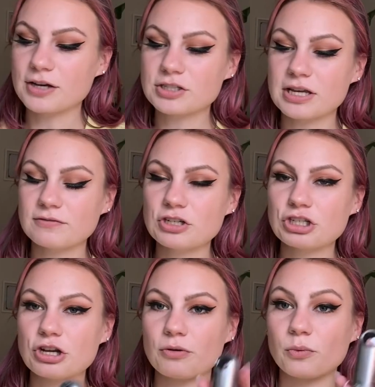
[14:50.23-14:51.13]
I just have to
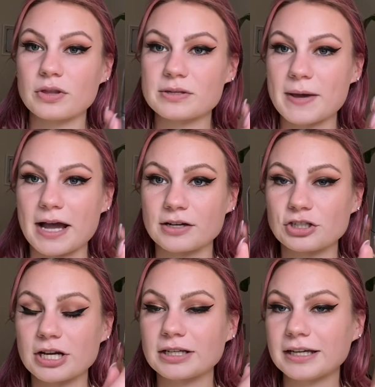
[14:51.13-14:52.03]
show this packaging.